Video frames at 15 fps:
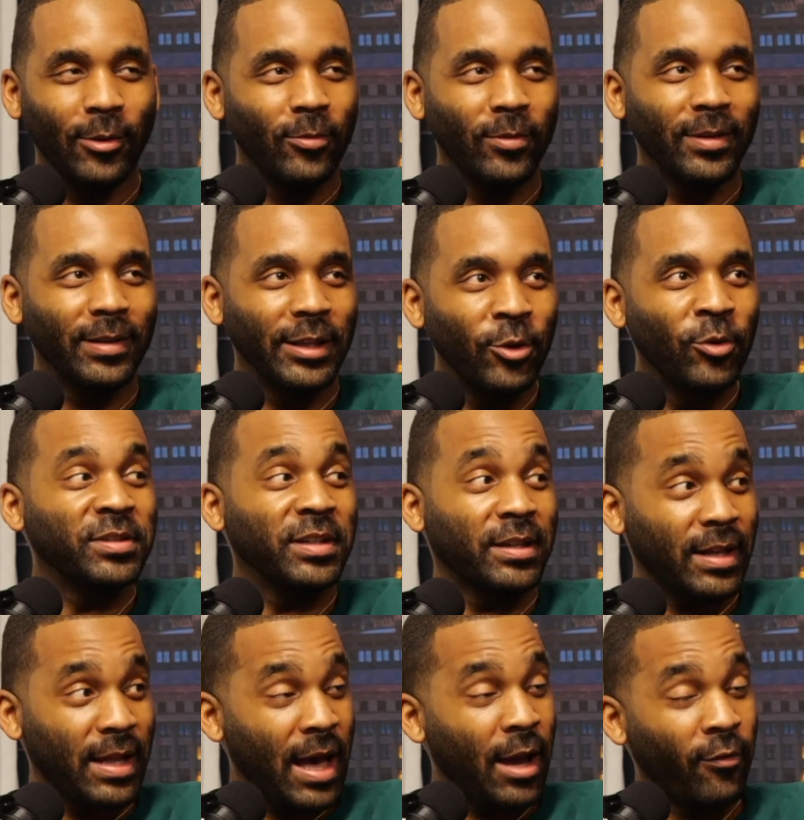usually, cause
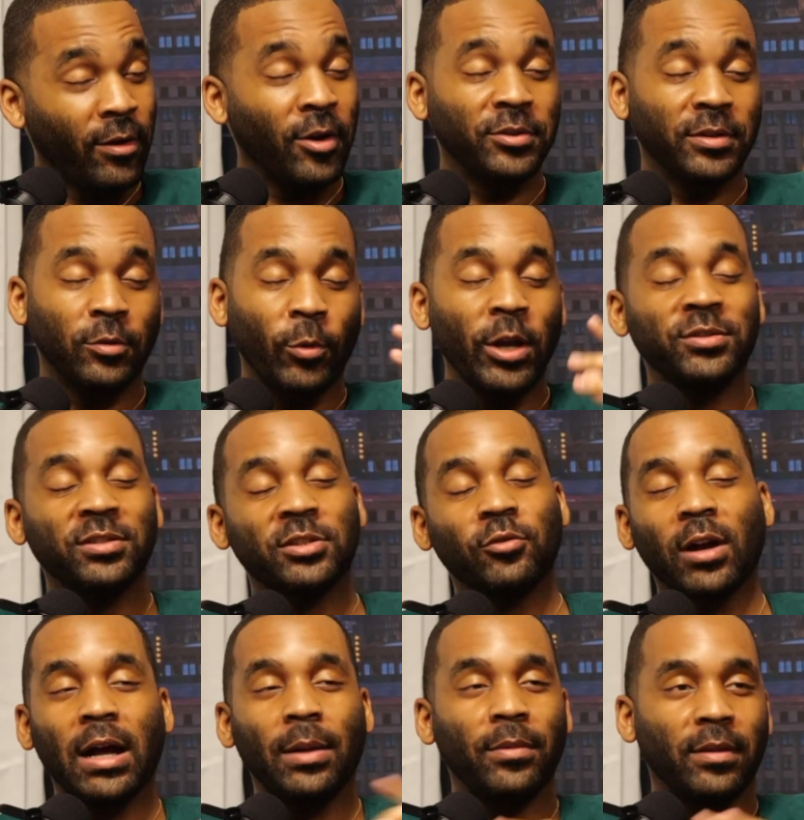I agree with you. The way you
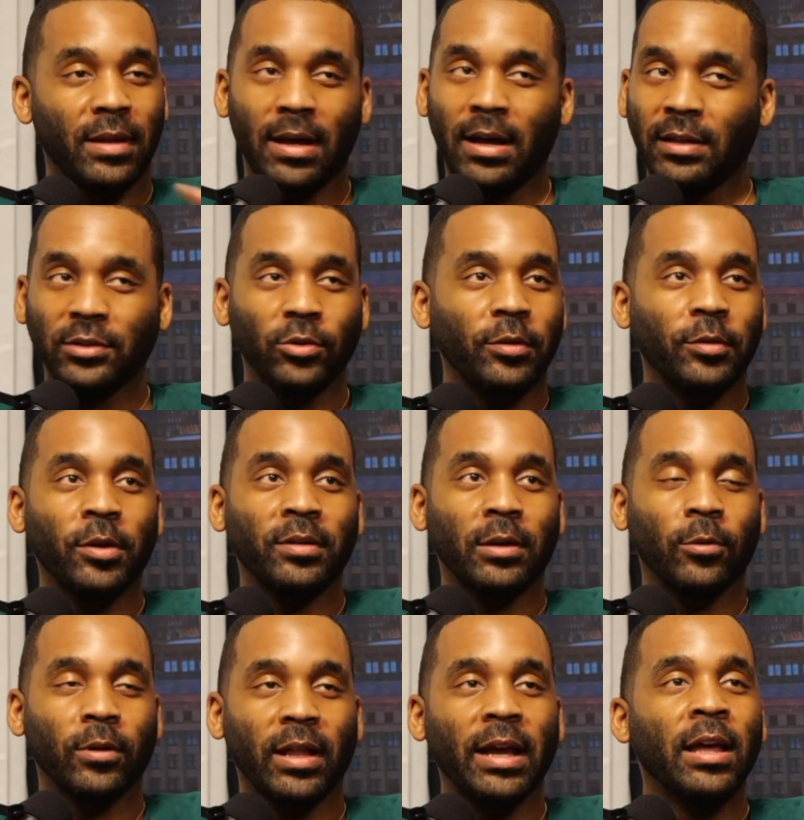described it, I totally agree. That
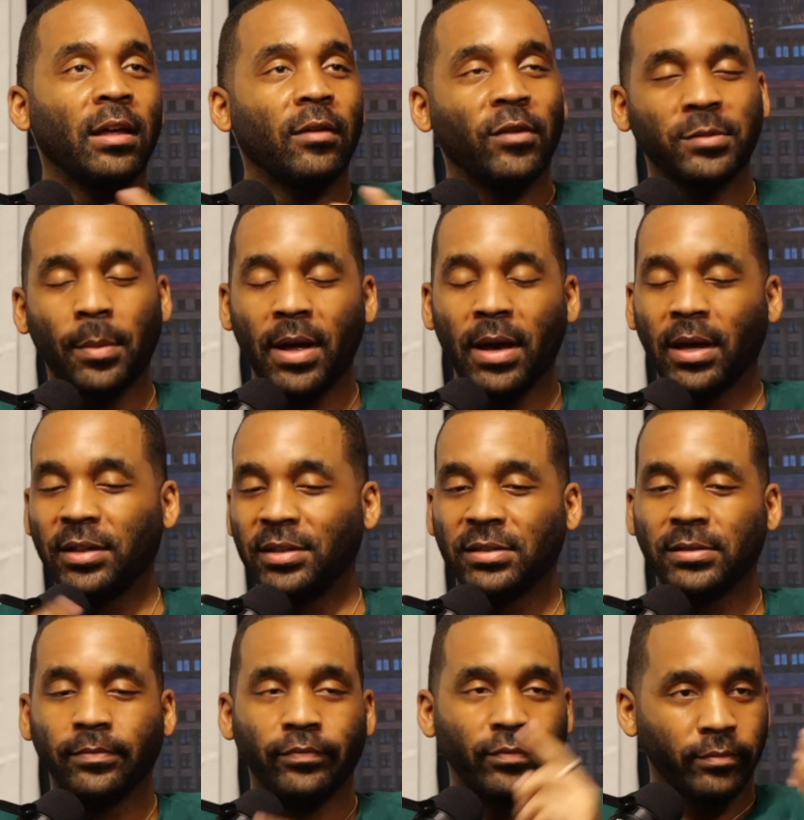we're like, I think my mind could just
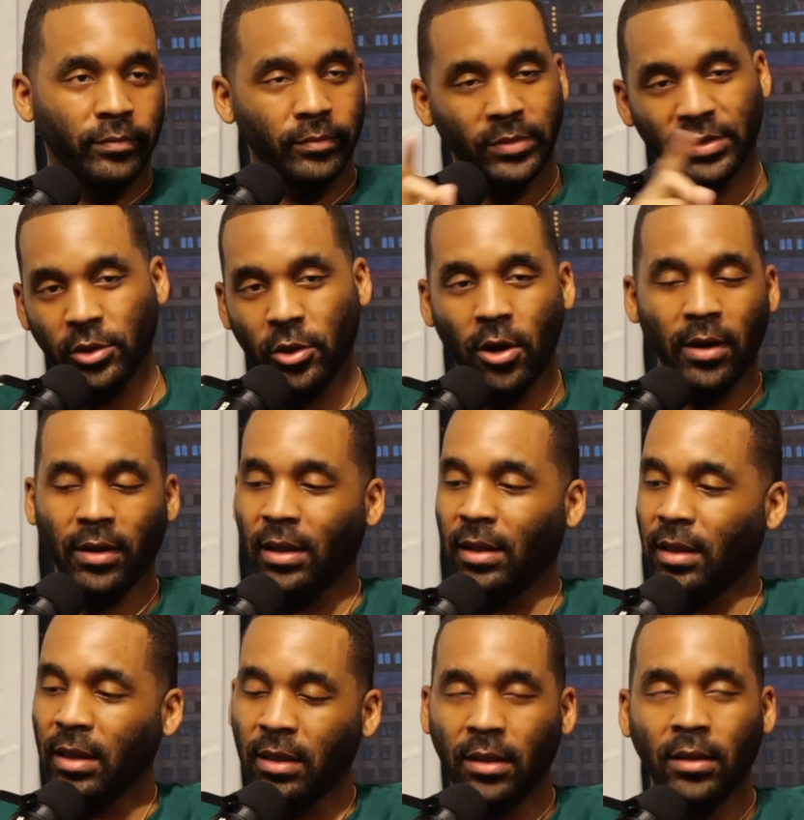start and it
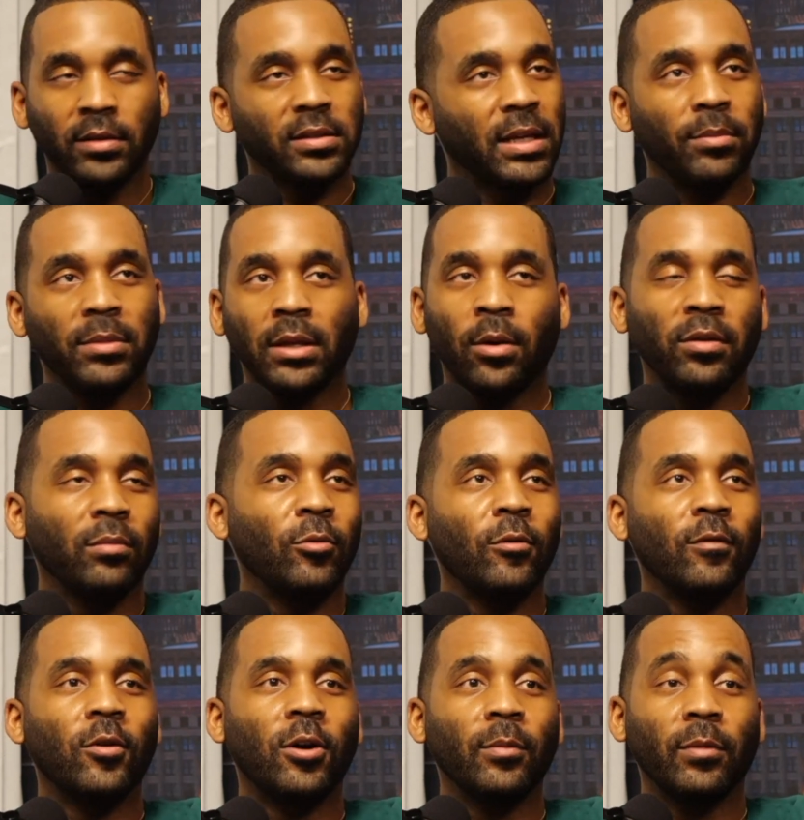ends. I'm done with it, move
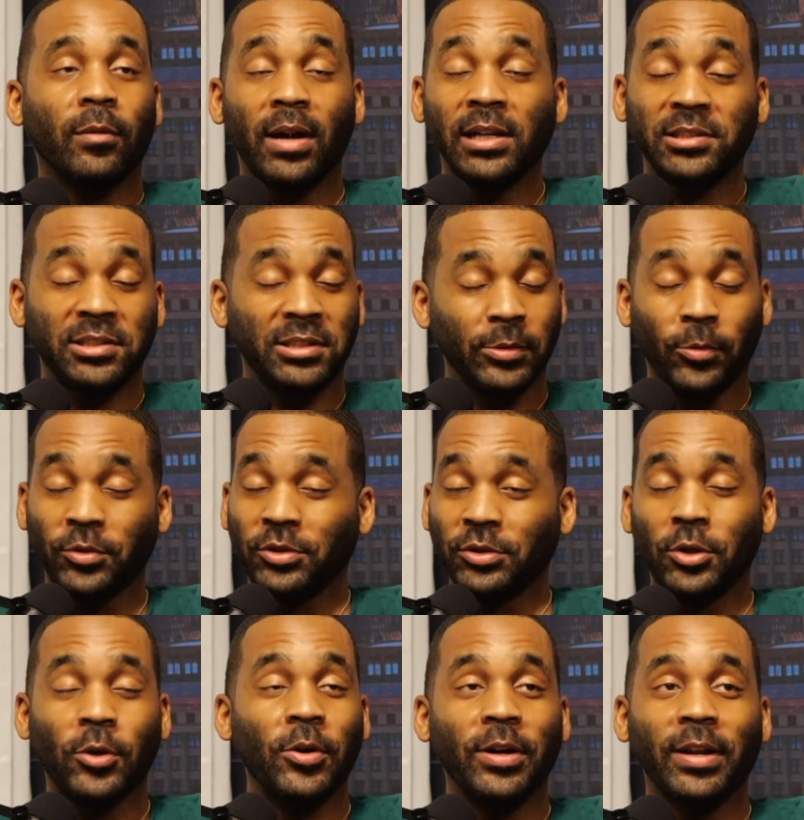on. But my shit was just
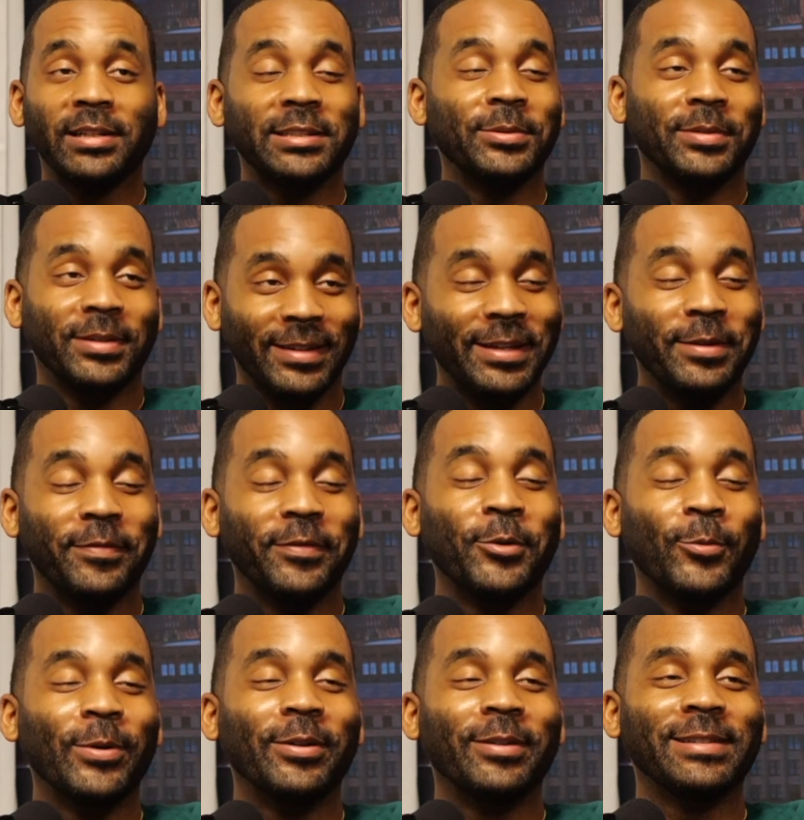going. That shit did feel
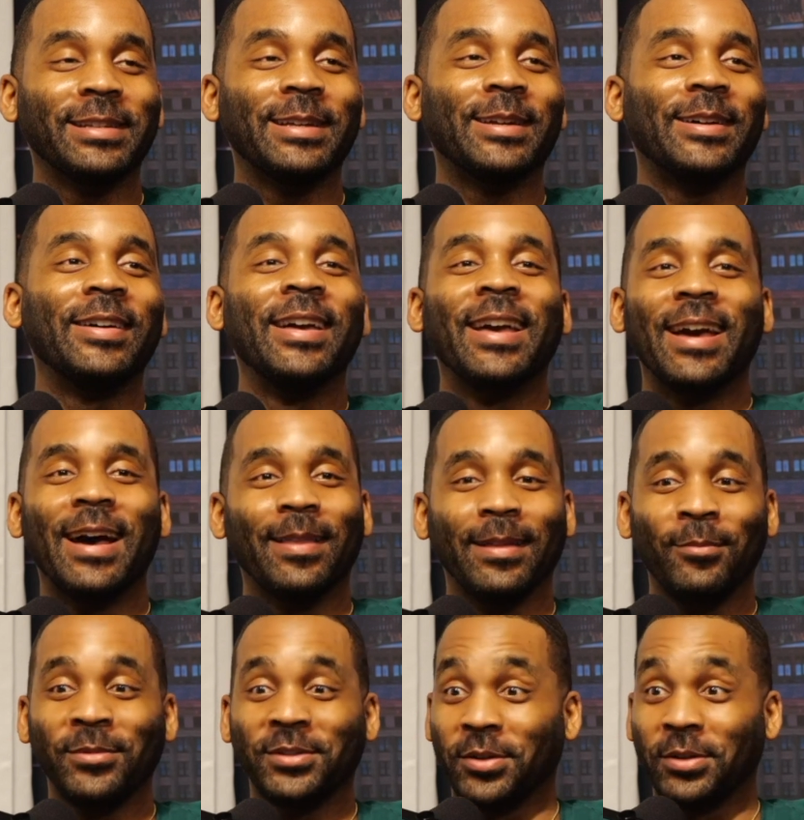weird as hell. I'm like, I'm
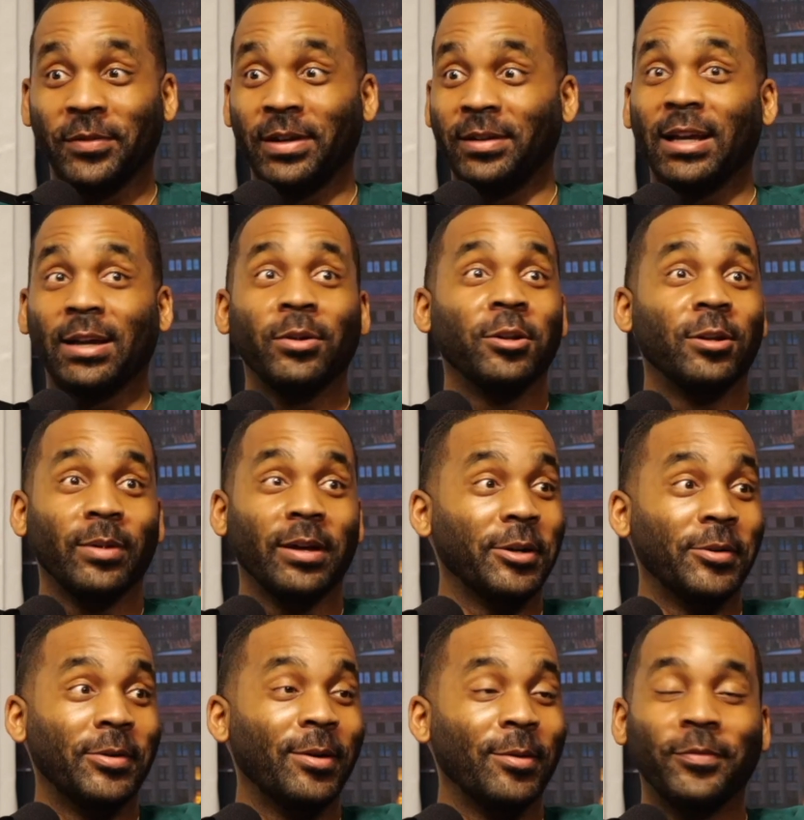gonna turn this fucking documentary
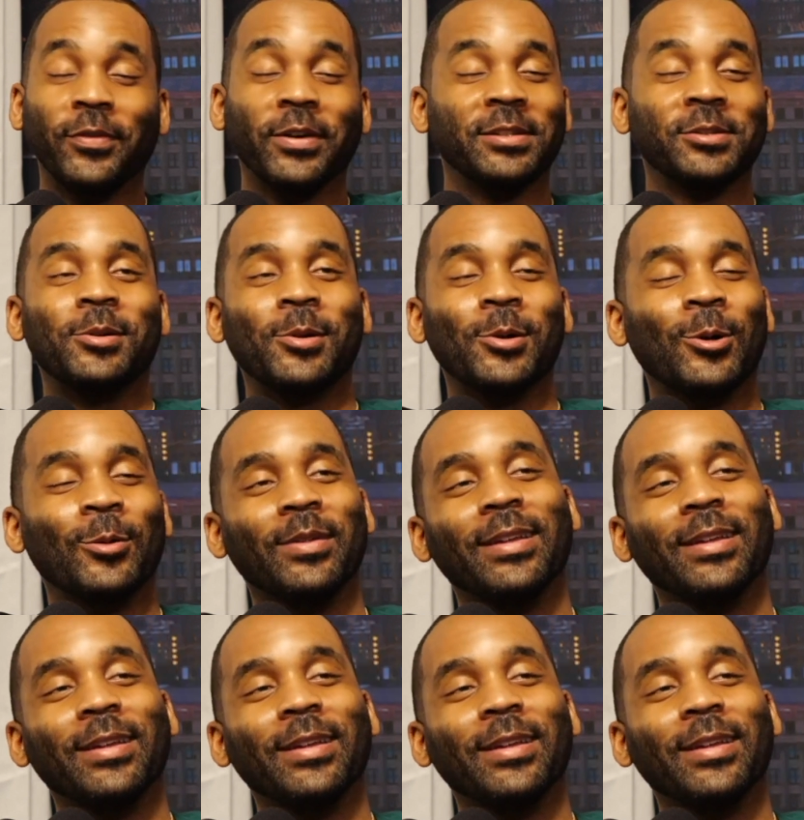around.